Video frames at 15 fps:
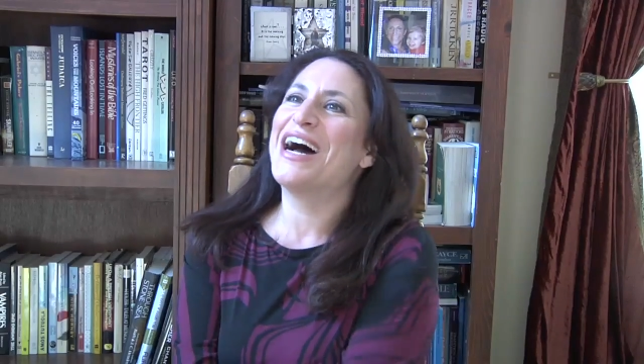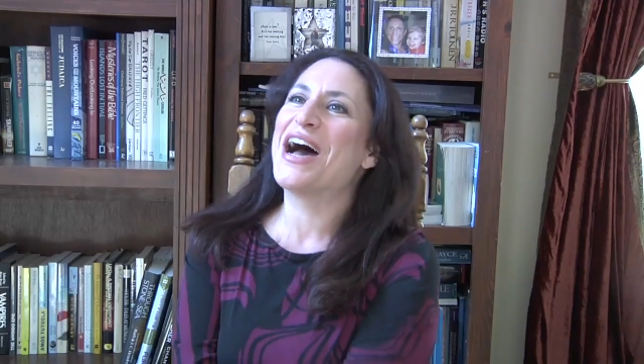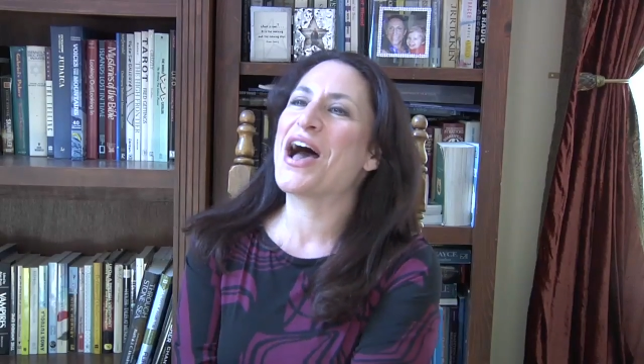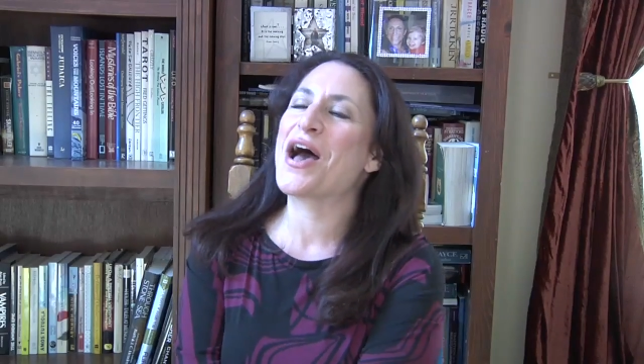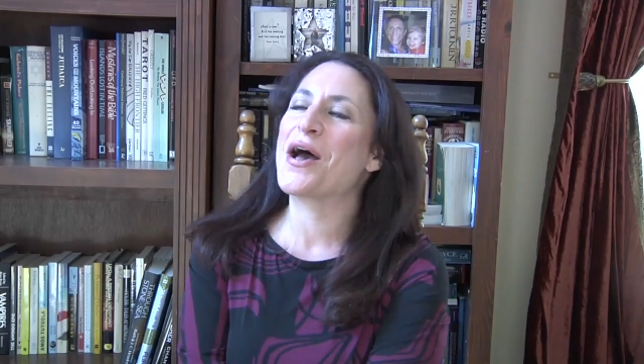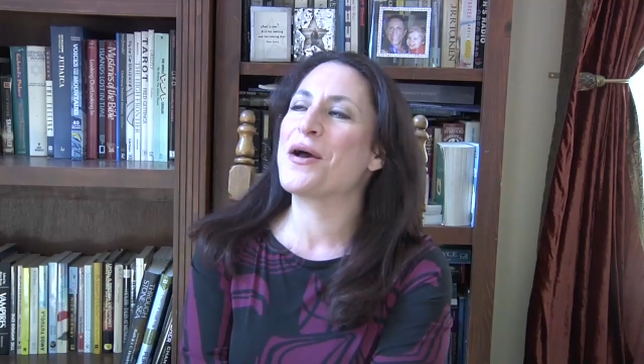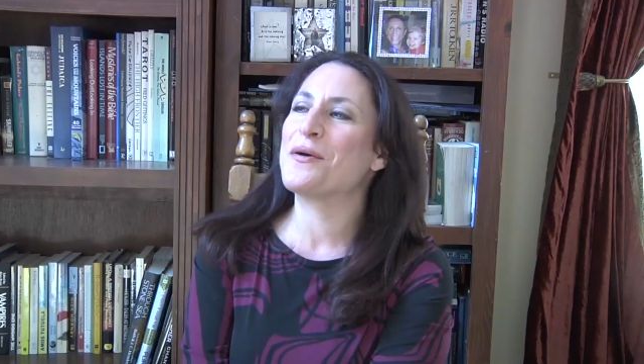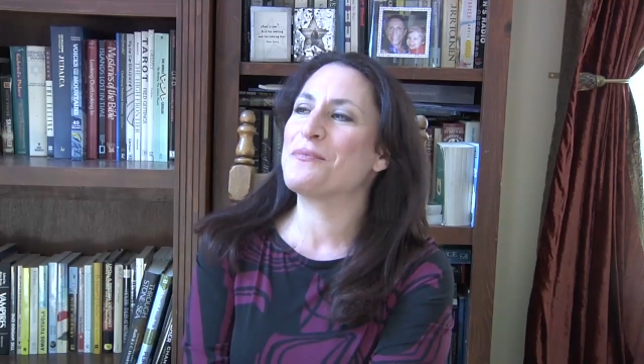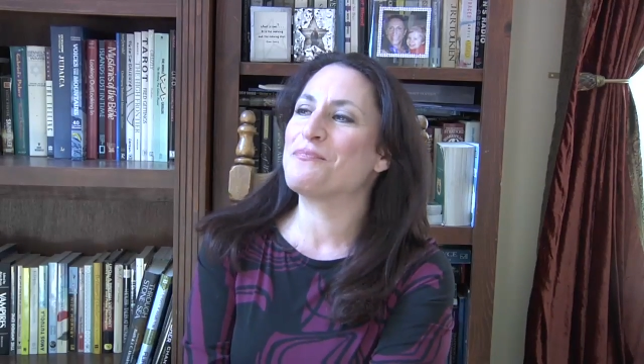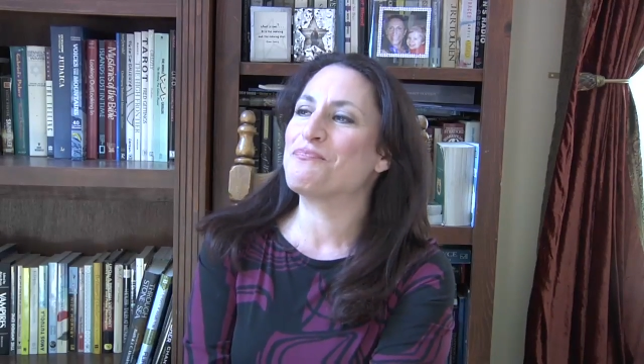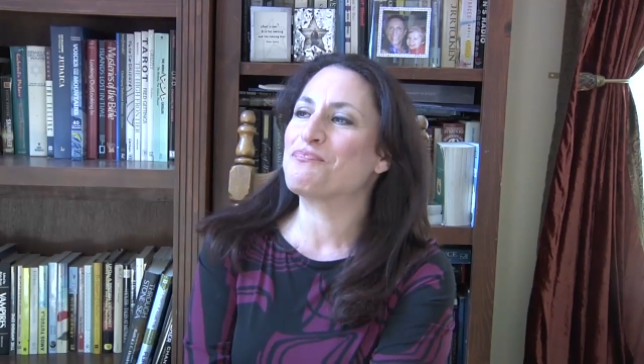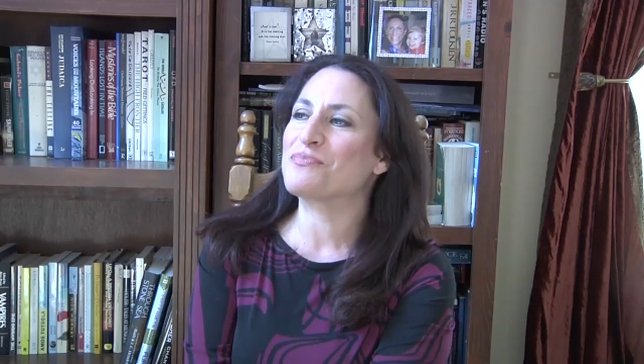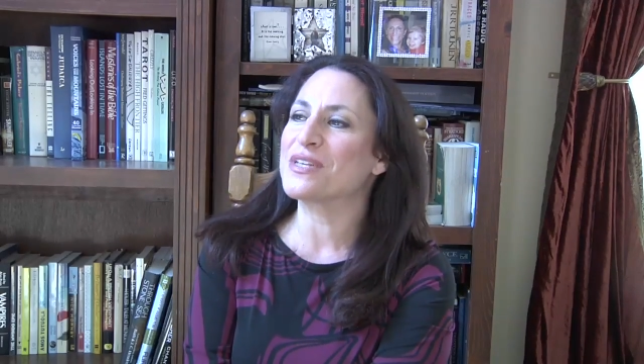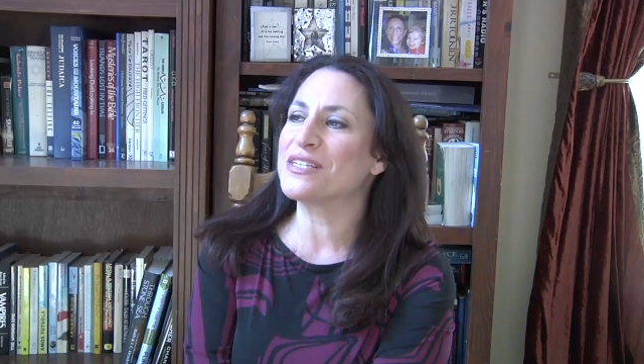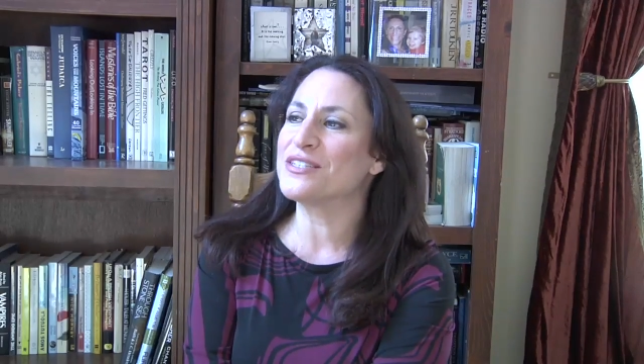
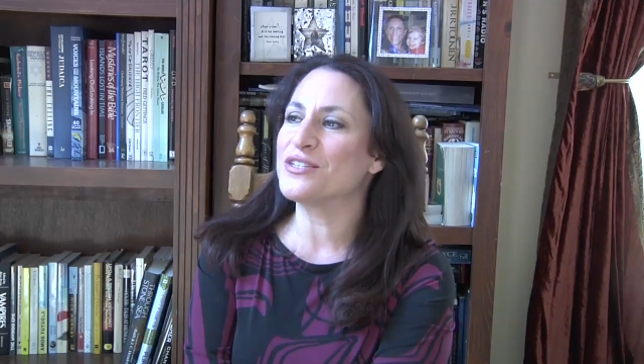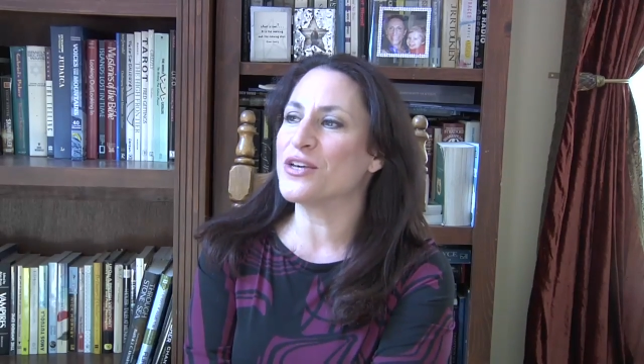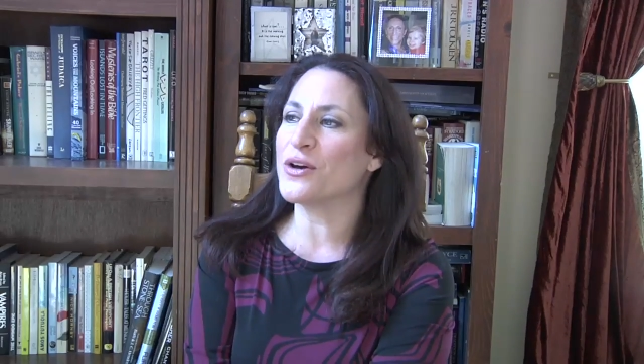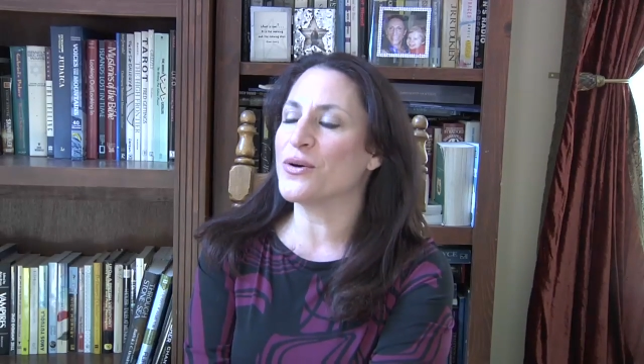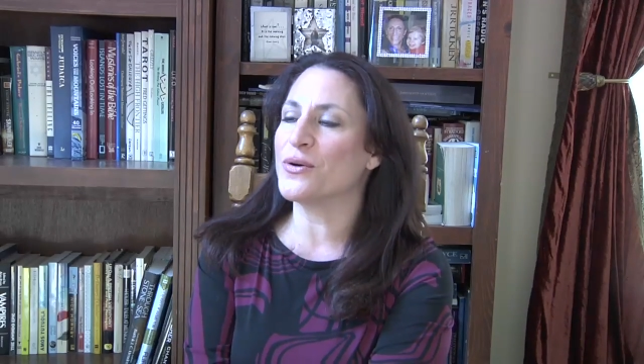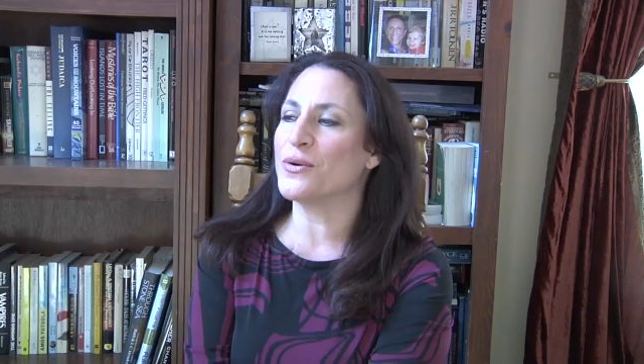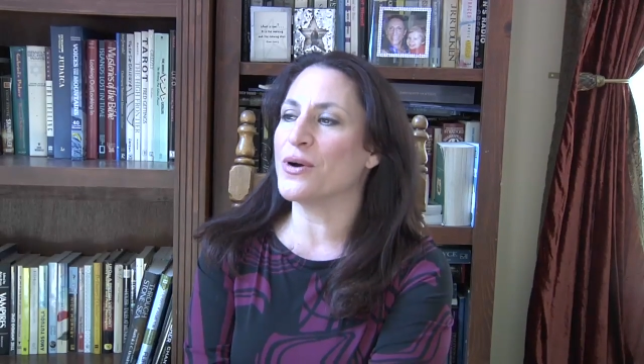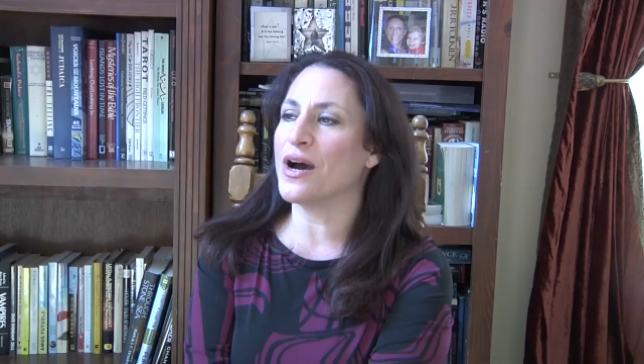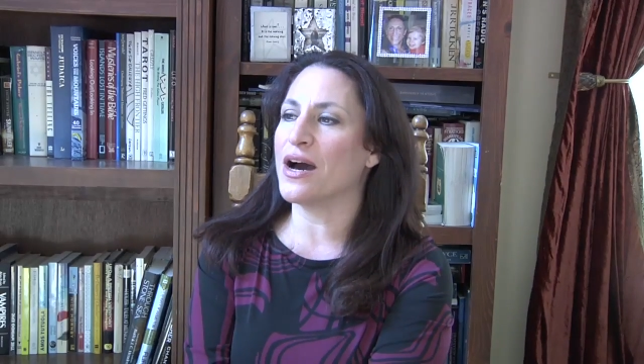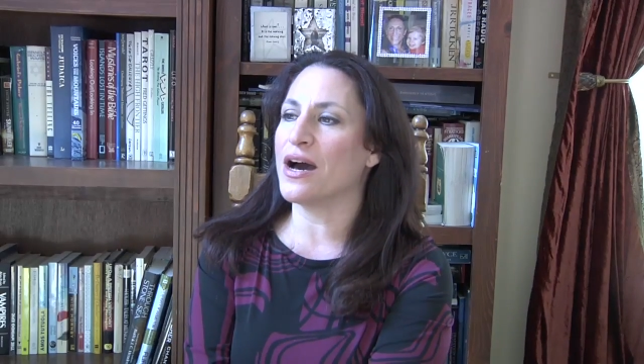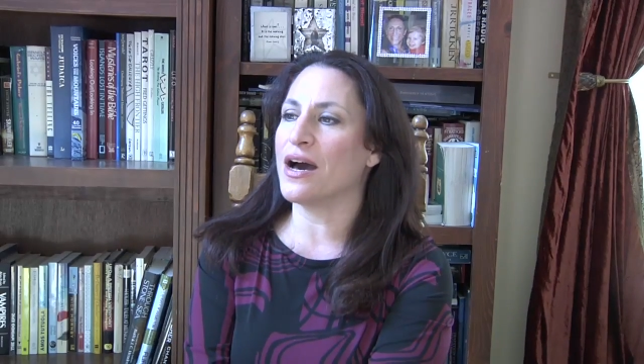Um, so